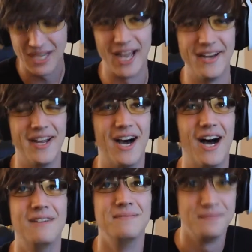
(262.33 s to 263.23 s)
And
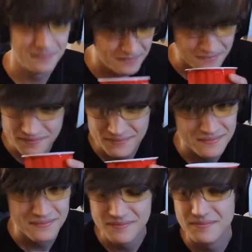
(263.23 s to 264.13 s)
uh,
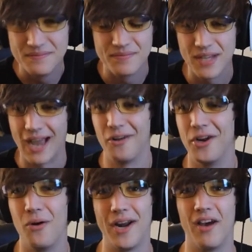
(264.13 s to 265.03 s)
I
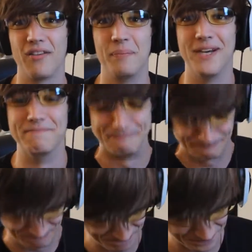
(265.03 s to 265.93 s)
don't know what else, but
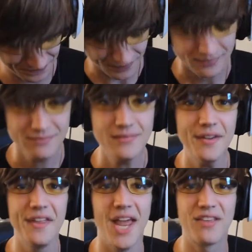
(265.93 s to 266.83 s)

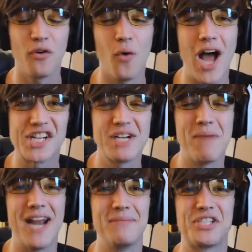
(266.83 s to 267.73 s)
thanks for watching.
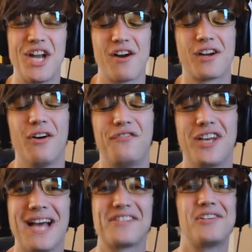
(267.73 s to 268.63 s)
My name is Jericho. If
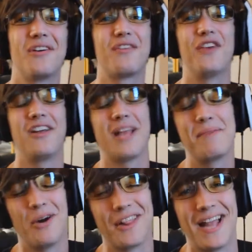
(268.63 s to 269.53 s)
you guys enjoyed this video,
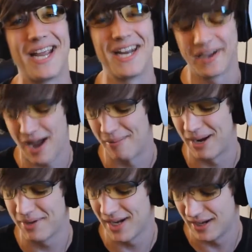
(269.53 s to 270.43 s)
let me know with a like and a
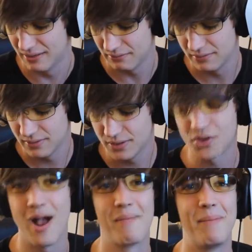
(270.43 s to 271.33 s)
comment. I'm going to
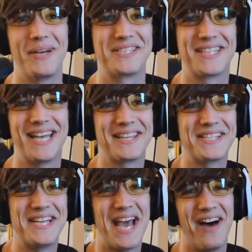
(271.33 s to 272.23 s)
try my best to get
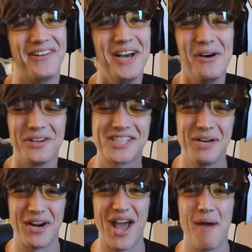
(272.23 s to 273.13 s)
this down. We'll
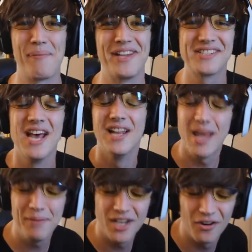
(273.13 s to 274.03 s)
see what happens.
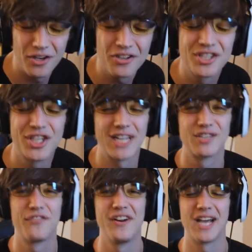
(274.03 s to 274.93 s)
Let me know your
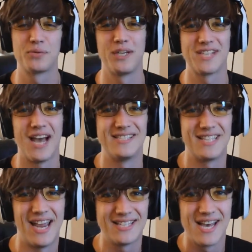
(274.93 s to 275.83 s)
suggestion for next week's high
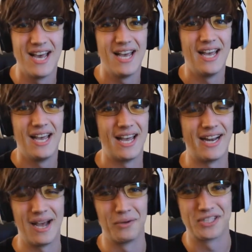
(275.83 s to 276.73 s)
stakes,
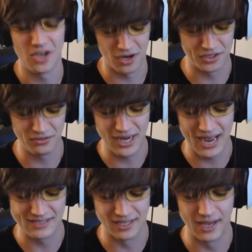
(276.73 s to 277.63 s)
and I will talk to you guys